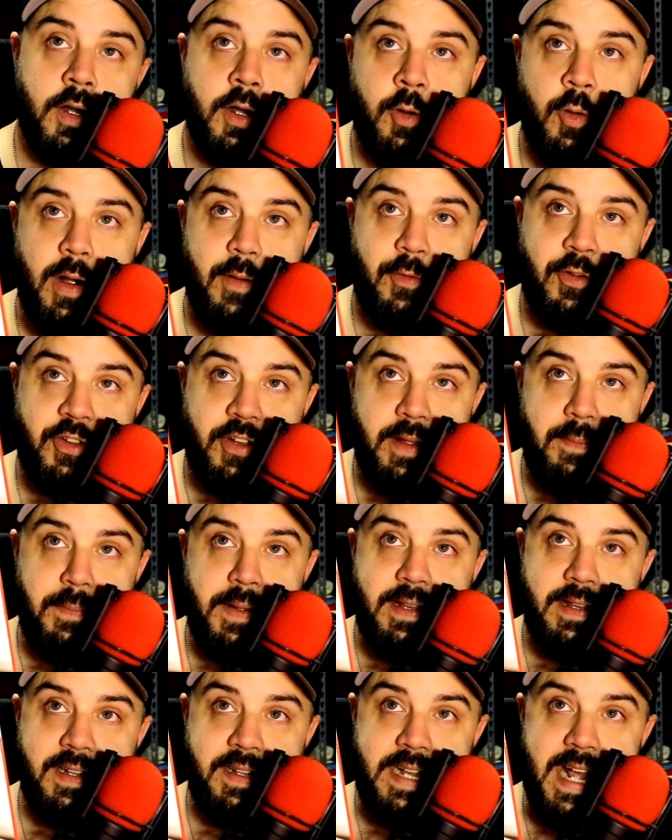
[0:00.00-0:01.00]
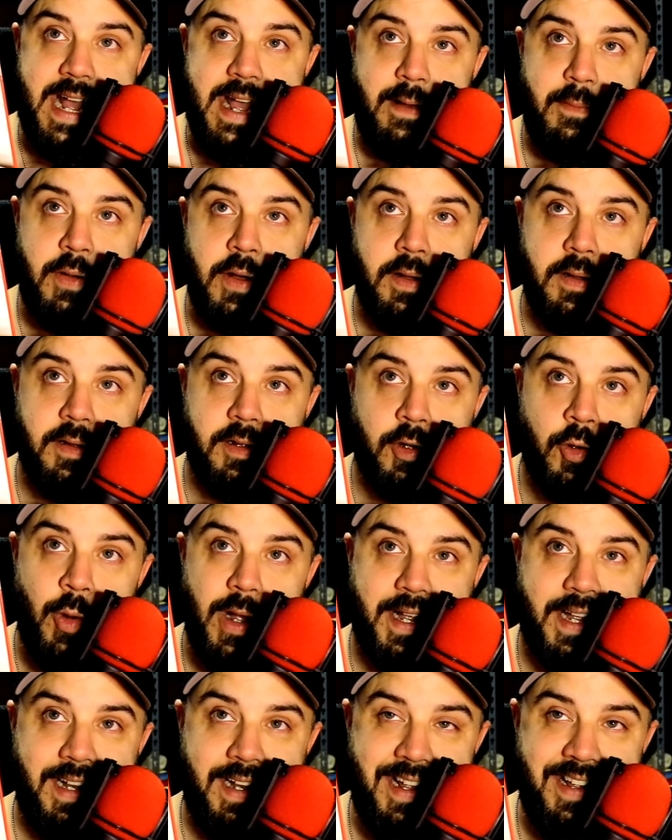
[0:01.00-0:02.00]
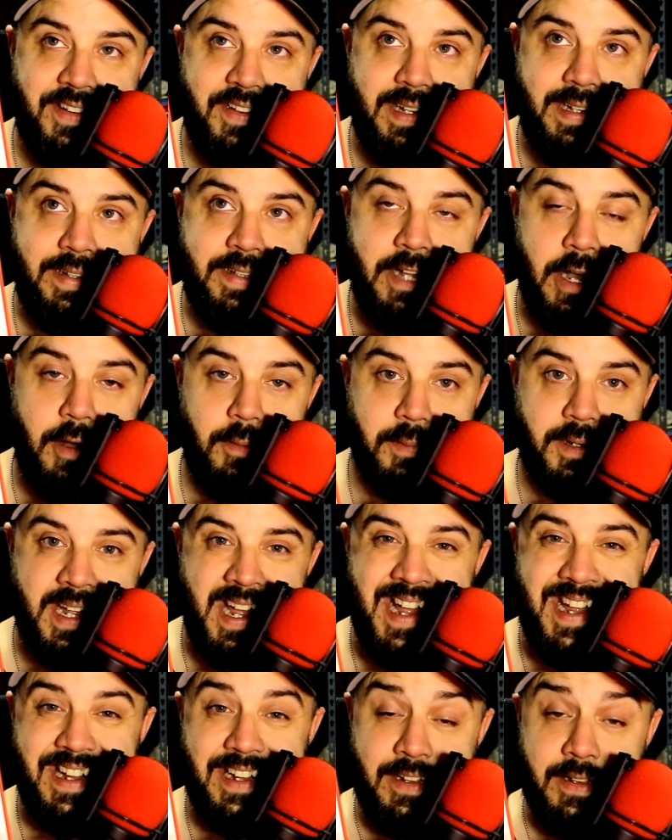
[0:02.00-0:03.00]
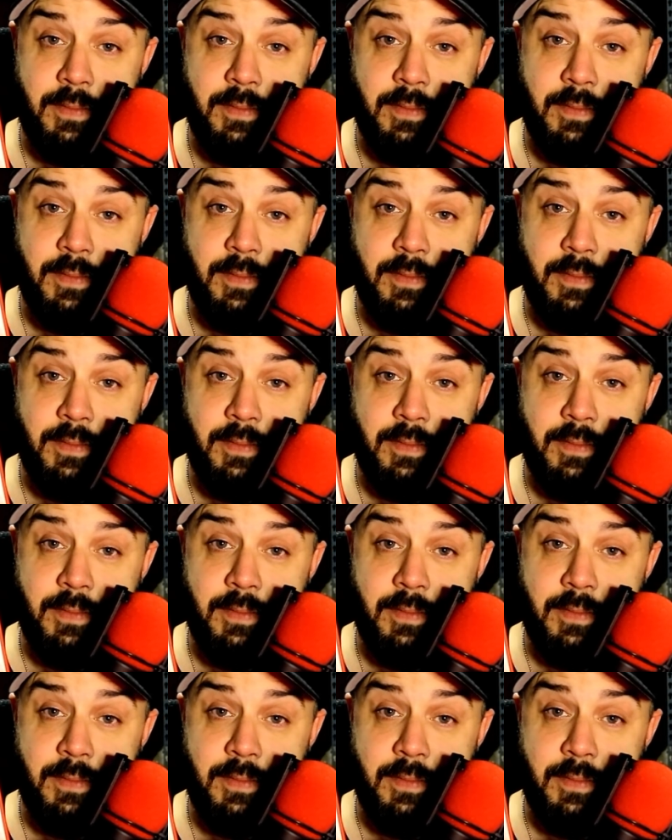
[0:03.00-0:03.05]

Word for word: Whoever sent me the damn quick and easy dump cake,